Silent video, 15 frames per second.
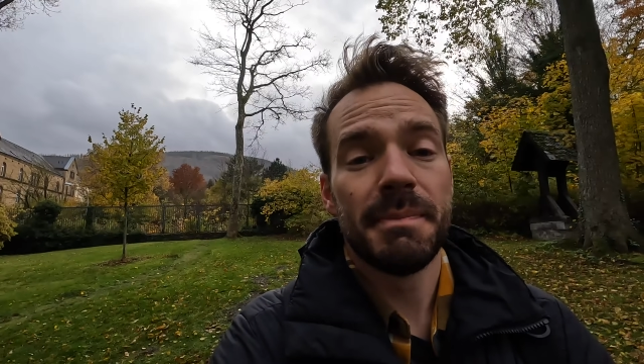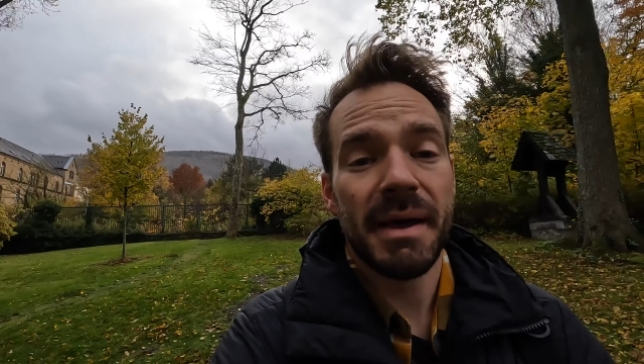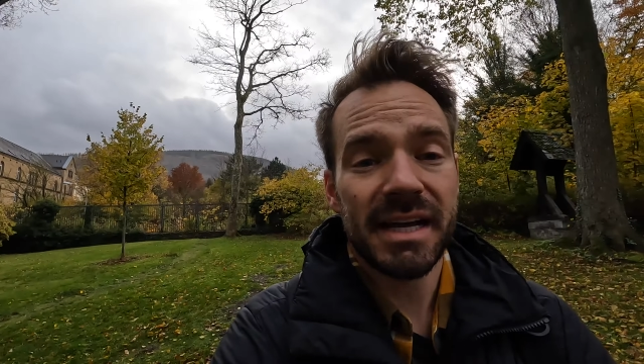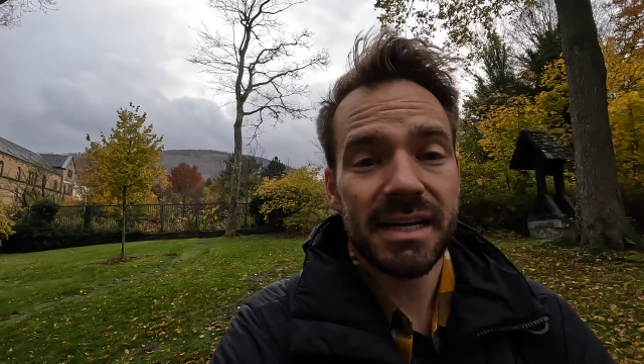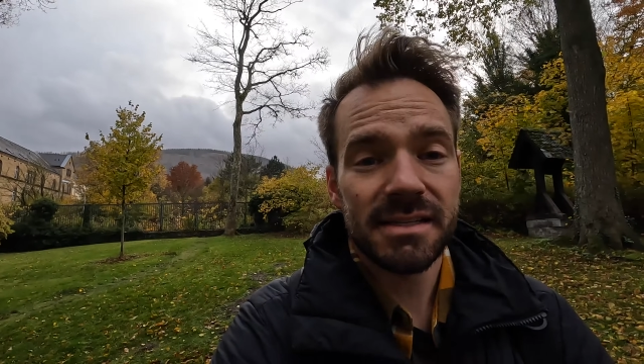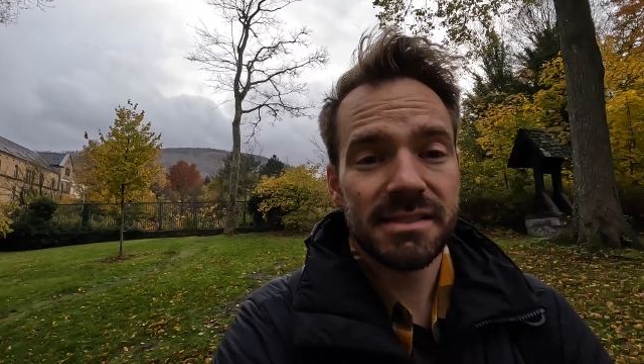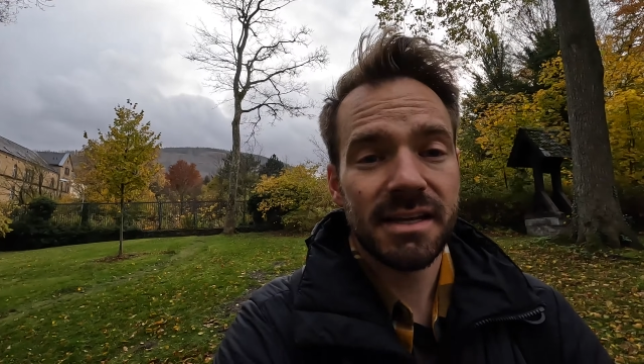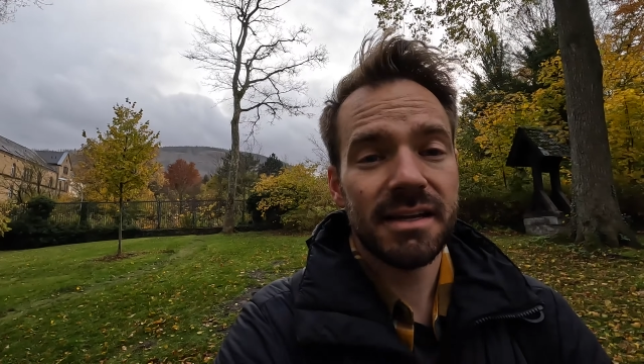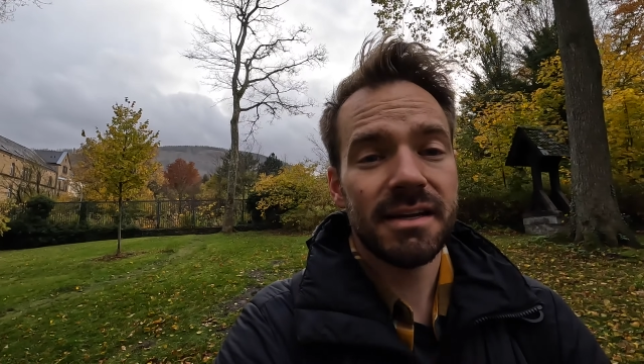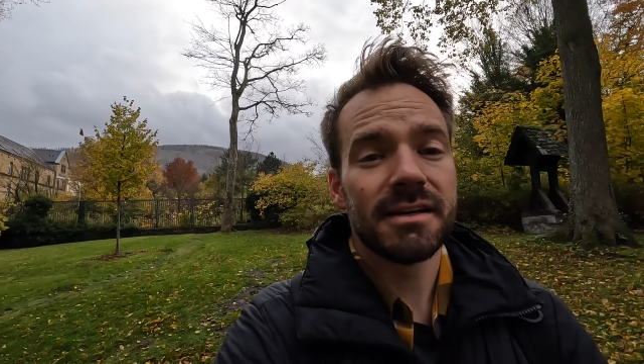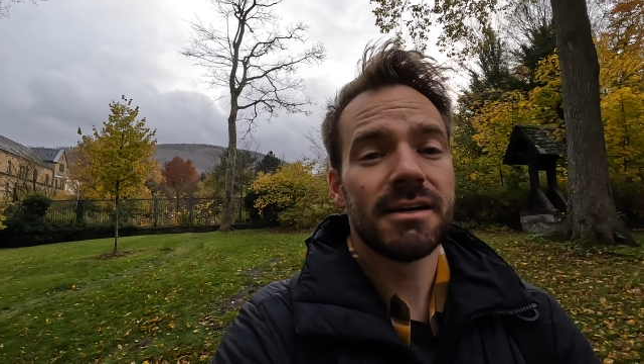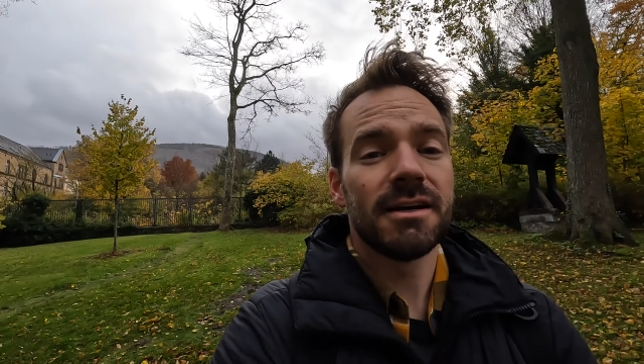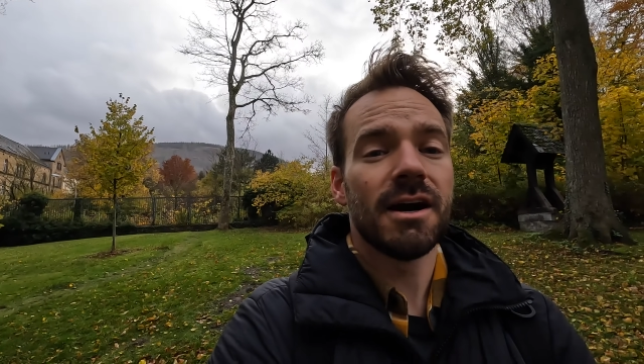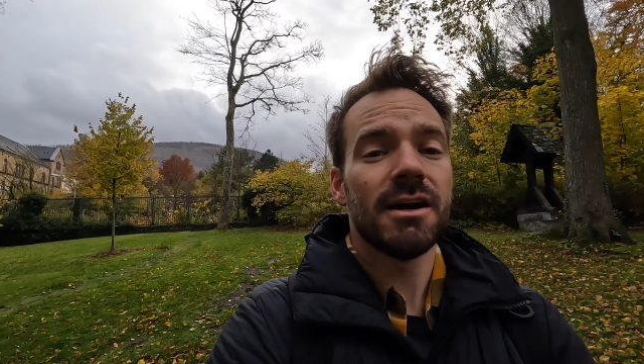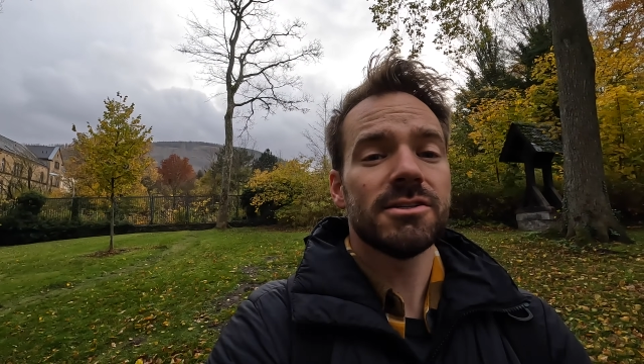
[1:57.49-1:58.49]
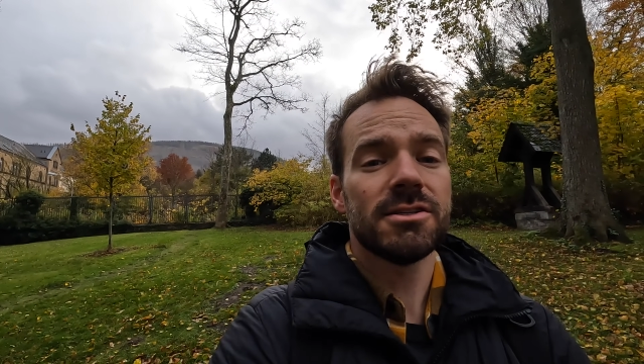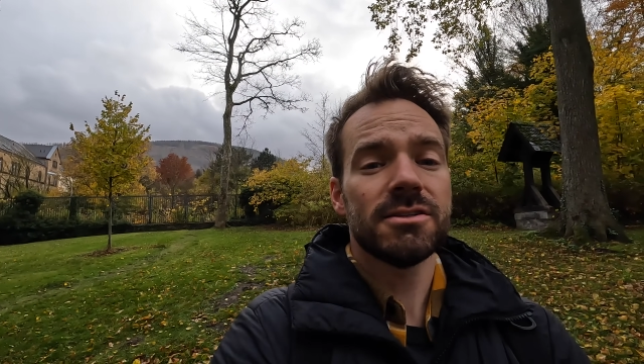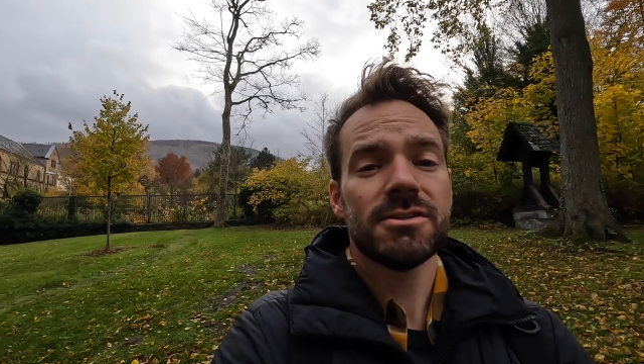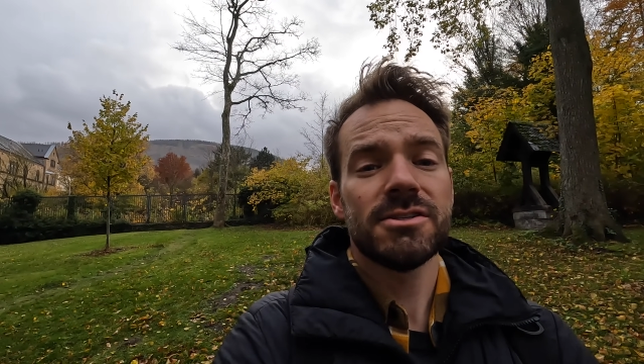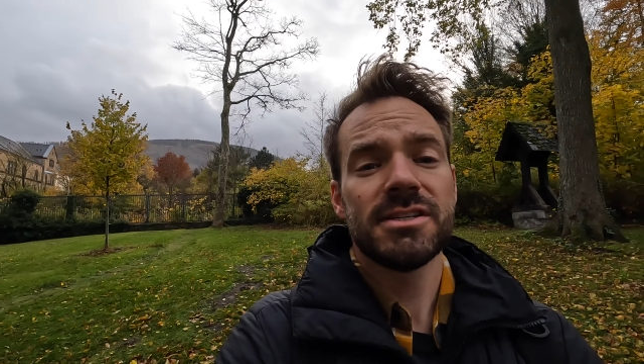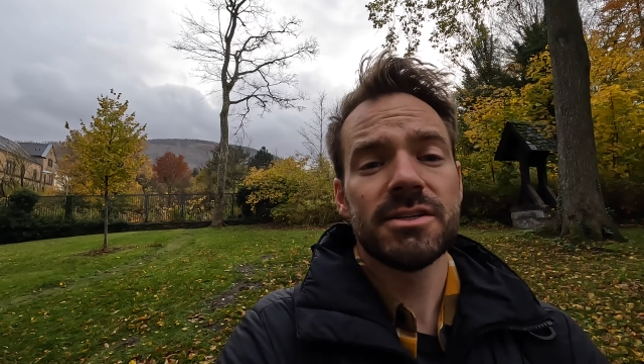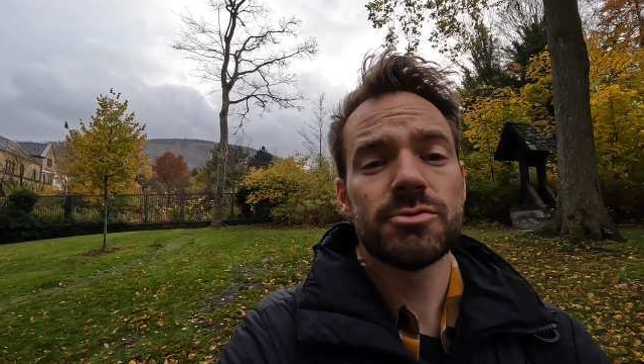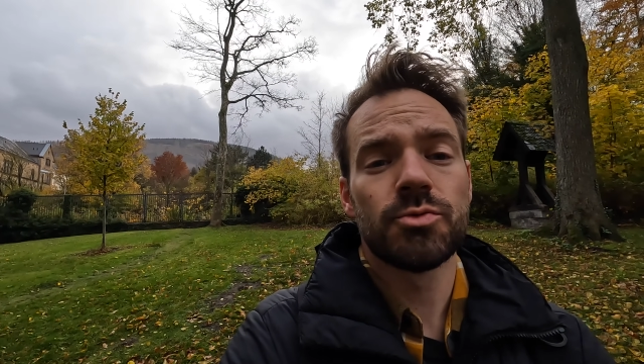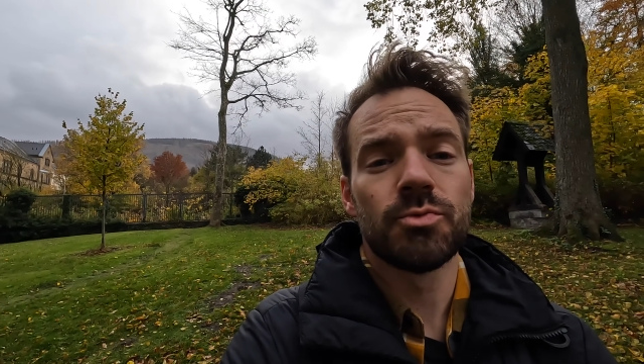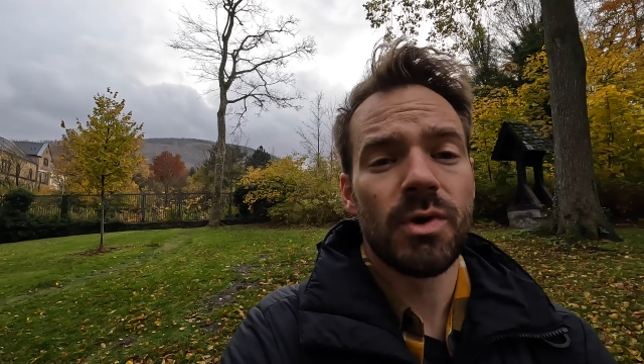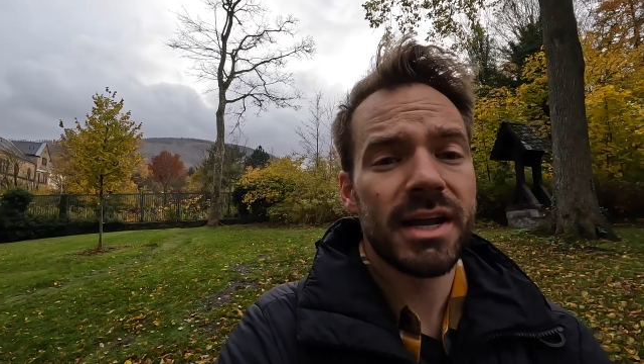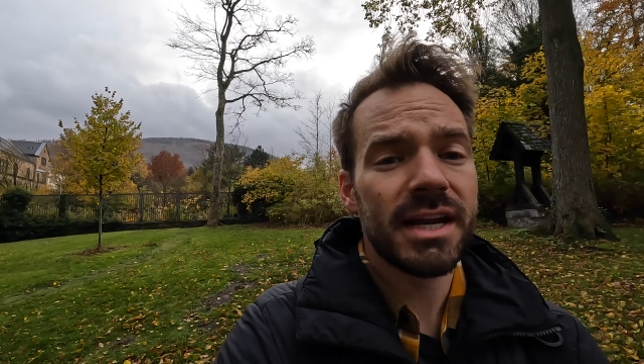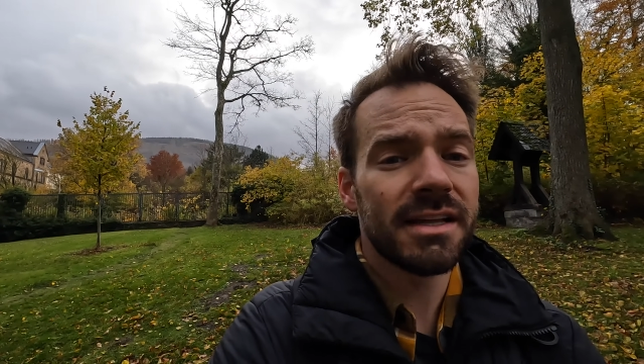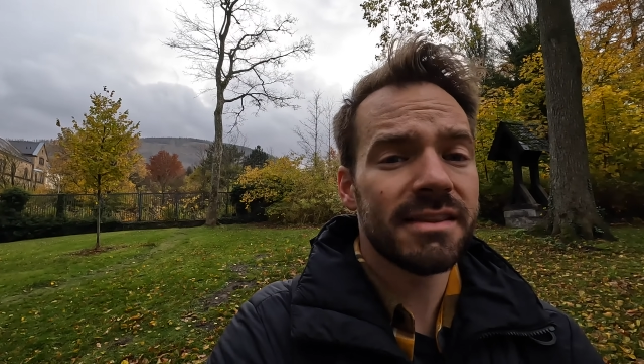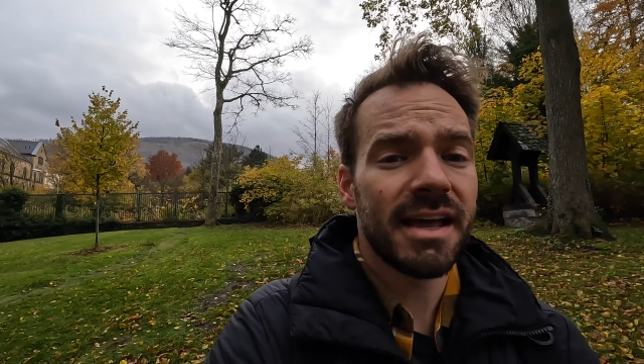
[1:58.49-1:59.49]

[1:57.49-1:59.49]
Becca said, Goslar sits right on